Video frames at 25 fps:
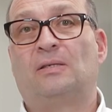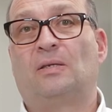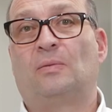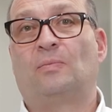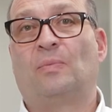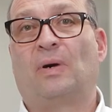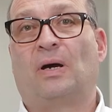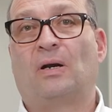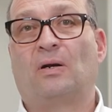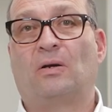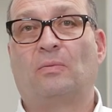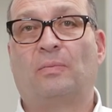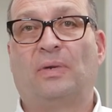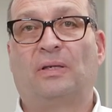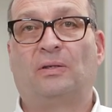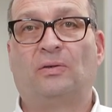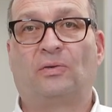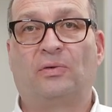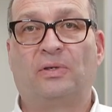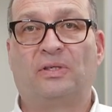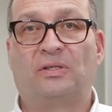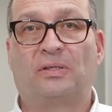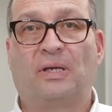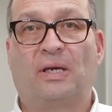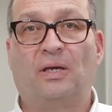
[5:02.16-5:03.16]
the
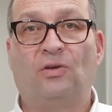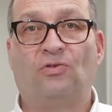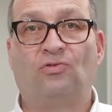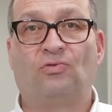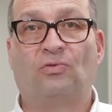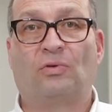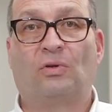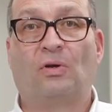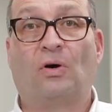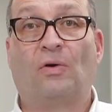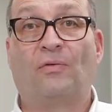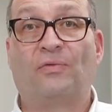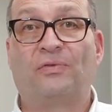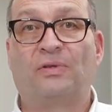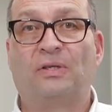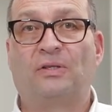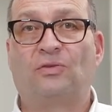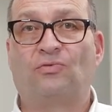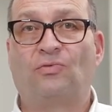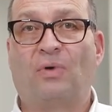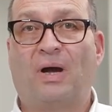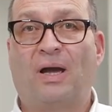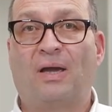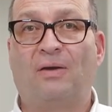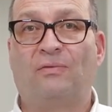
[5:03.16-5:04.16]
parameterization of the
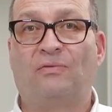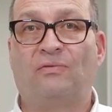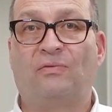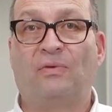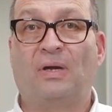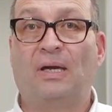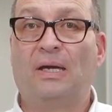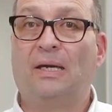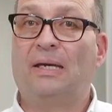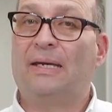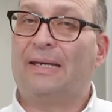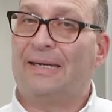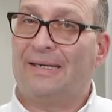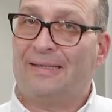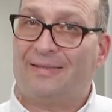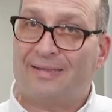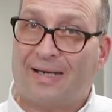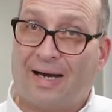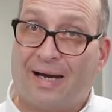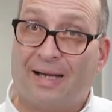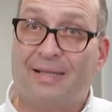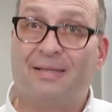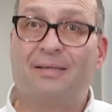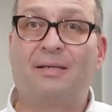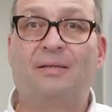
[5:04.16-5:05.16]
drive is
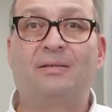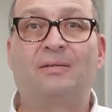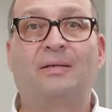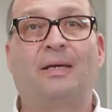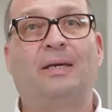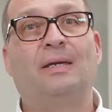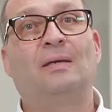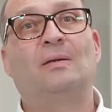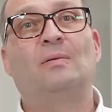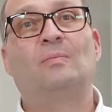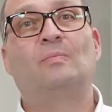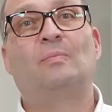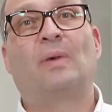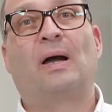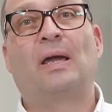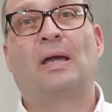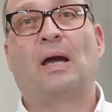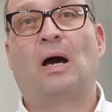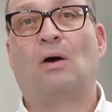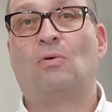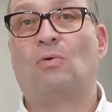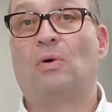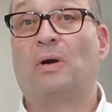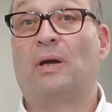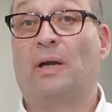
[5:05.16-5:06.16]
undertaken by
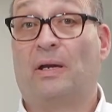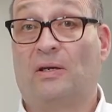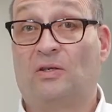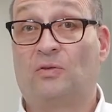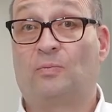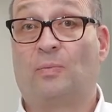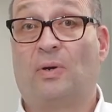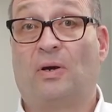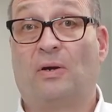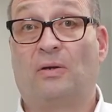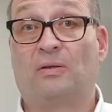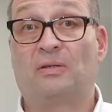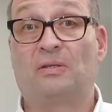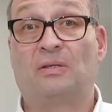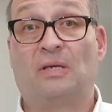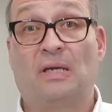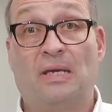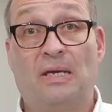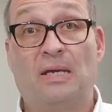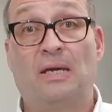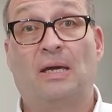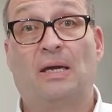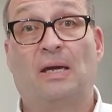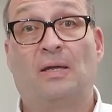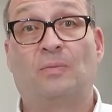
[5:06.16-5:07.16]
our experts
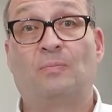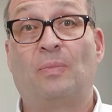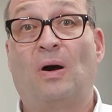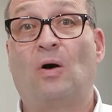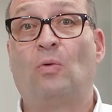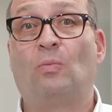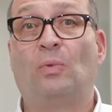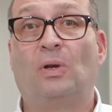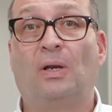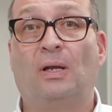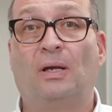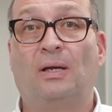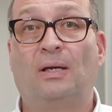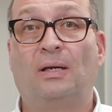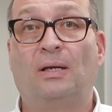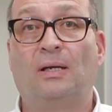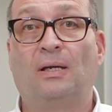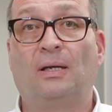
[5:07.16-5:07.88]
here at Baumüller.